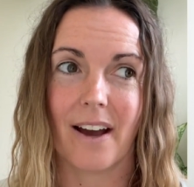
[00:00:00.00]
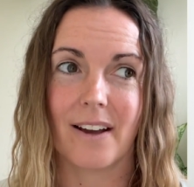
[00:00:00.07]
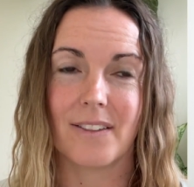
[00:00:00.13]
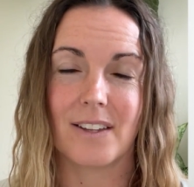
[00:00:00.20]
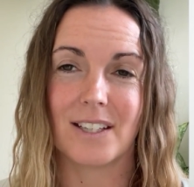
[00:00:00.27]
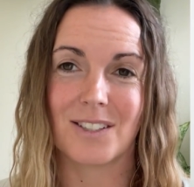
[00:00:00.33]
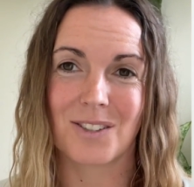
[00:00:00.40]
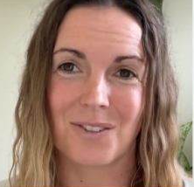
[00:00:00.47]

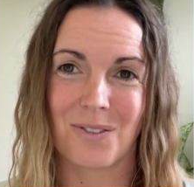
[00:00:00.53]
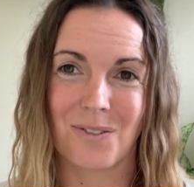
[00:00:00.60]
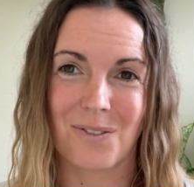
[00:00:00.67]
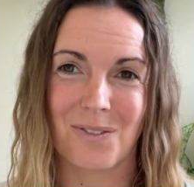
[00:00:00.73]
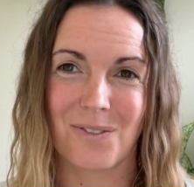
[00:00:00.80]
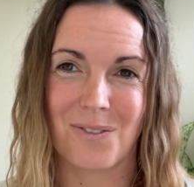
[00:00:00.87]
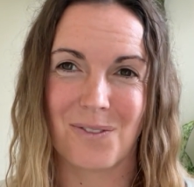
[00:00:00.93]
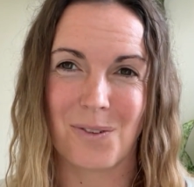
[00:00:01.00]
these
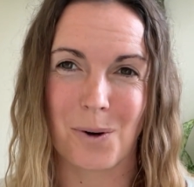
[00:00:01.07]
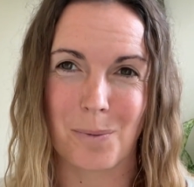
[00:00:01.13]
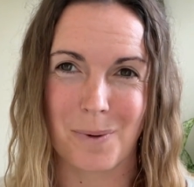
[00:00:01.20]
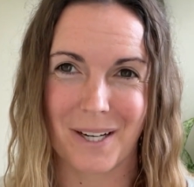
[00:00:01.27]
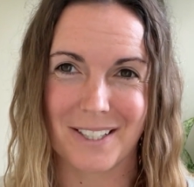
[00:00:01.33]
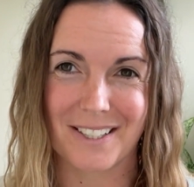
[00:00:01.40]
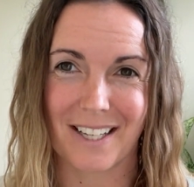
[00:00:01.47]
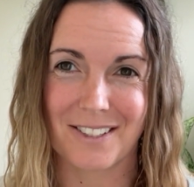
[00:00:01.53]

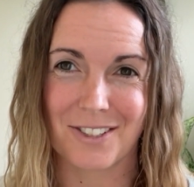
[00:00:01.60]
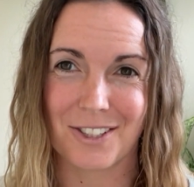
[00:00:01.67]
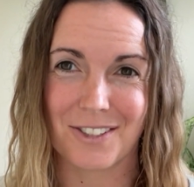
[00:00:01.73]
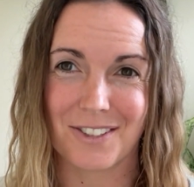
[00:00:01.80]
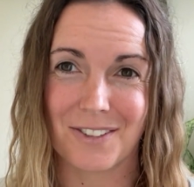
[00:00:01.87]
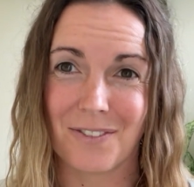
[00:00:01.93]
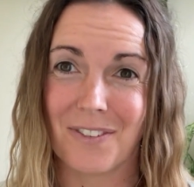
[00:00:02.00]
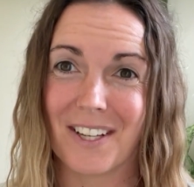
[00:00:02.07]
4-part
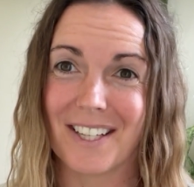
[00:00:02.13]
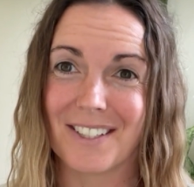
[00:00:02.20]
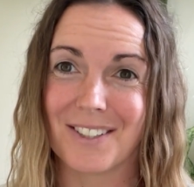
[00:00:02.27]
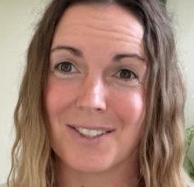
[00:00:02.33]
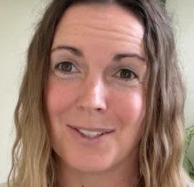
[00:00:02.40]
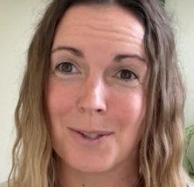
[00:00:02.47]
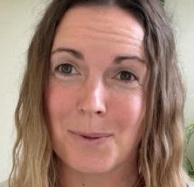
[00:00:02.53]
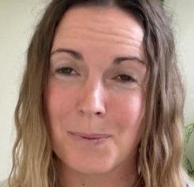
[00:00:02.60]
sessions via
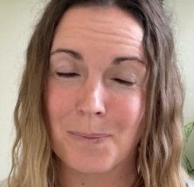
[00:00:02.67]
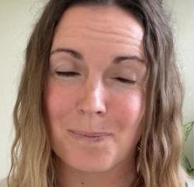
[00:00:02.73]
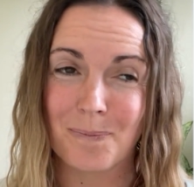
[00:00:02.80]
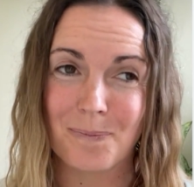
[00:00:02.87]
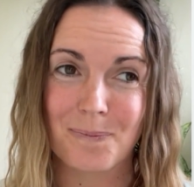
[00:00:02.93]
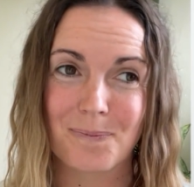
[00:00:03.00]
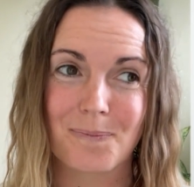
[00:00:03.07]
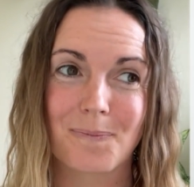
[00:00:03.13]

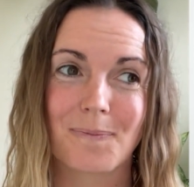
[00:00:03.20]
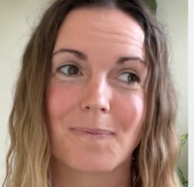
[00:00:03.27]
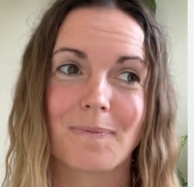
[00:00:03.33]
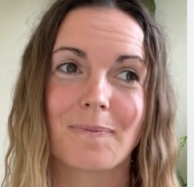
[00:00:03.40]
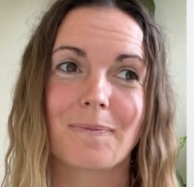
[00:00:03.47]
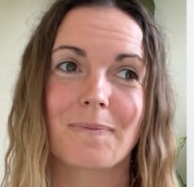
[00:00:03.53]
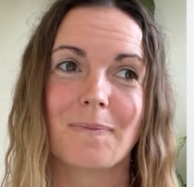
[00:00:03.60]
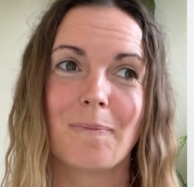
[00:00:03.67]
Zoom,
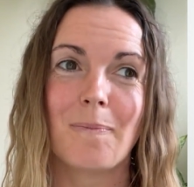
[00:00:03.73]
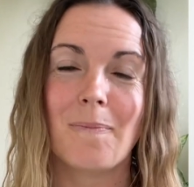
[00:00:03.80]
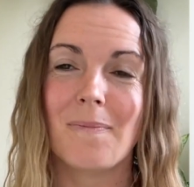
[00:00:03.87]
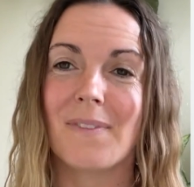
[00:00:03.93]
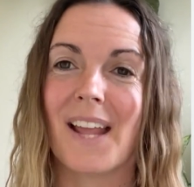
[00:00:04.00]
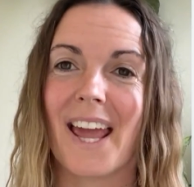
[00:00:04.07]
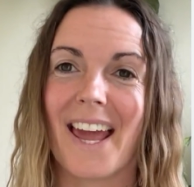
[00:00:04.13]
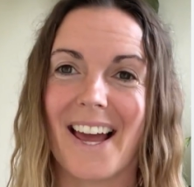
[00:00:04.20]

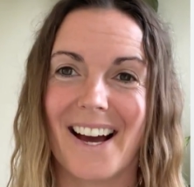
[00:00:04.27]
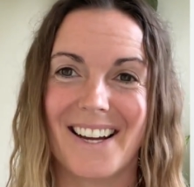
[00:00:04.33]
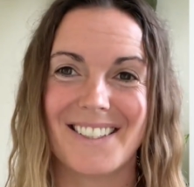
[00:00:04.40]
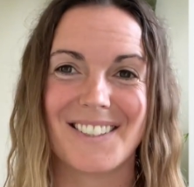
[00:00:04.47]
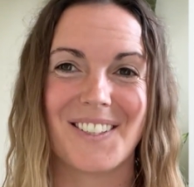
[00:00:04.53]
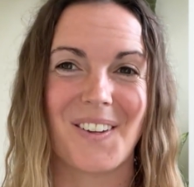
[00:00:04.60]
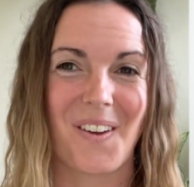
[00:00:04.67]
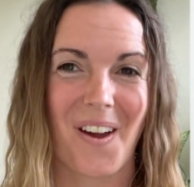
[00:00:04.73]

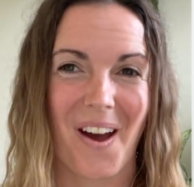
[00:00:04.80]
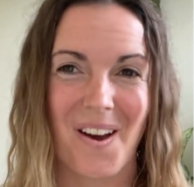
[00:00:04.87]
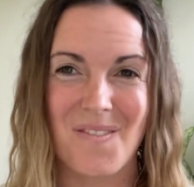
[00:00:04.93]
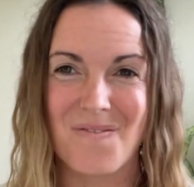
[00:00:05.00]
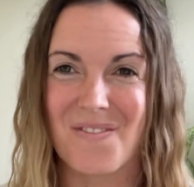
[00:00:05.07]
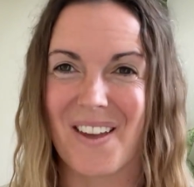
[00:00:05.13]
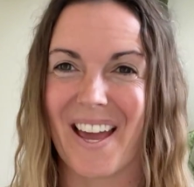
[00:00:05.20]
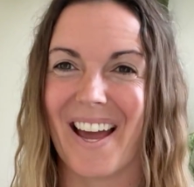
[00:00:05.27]
and you
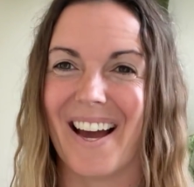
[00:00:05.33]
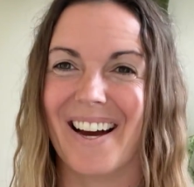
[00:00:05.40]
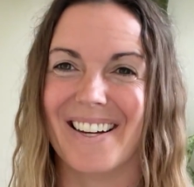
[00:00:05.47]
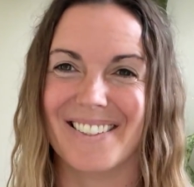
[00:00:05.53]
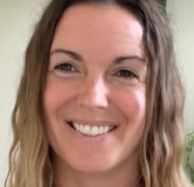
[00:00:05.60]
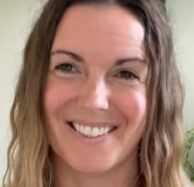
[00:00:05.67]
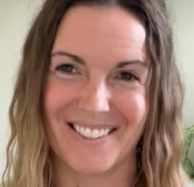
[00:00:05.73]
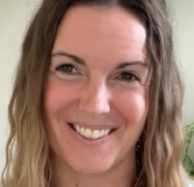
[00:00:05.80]
come
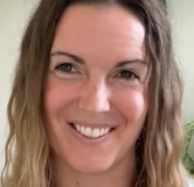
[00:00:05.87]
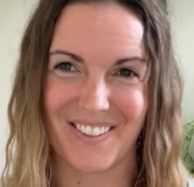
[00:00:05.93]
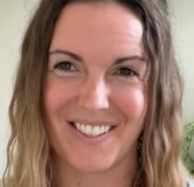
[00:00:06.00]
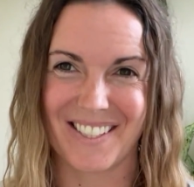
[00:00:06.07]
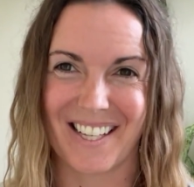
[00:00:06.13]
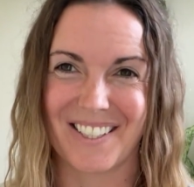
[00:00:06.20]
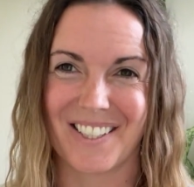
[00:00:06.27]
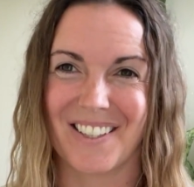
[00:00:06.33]
and do the
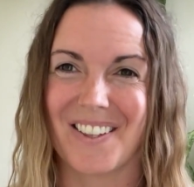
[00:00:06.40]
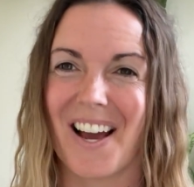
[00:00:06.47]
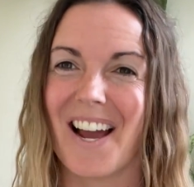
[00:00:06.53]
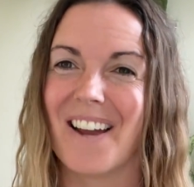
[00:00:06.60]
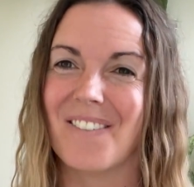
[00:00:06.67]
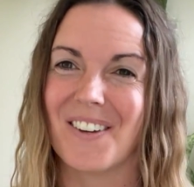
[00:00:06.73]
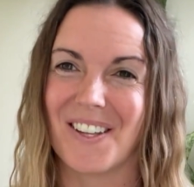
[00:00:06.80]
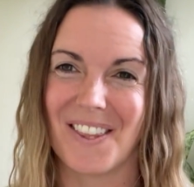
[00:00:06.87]
session
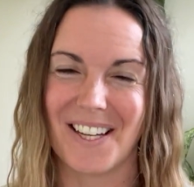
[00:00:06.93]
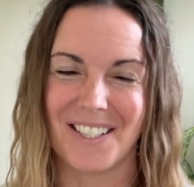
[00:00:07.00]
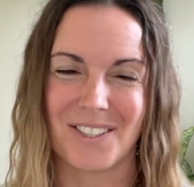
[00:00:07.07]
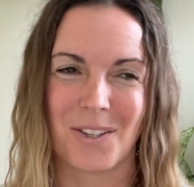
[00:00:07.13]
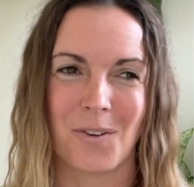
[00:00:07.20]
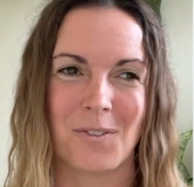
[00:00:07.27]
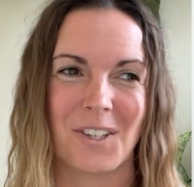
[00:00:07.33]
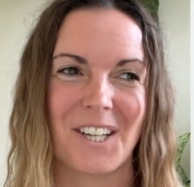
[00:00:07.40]
live and then it's
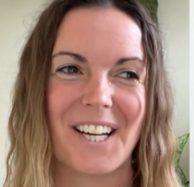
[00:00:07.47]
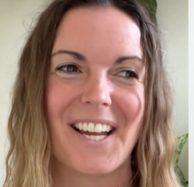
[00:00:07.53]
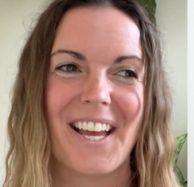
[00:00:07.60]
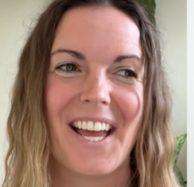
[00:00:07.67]
over.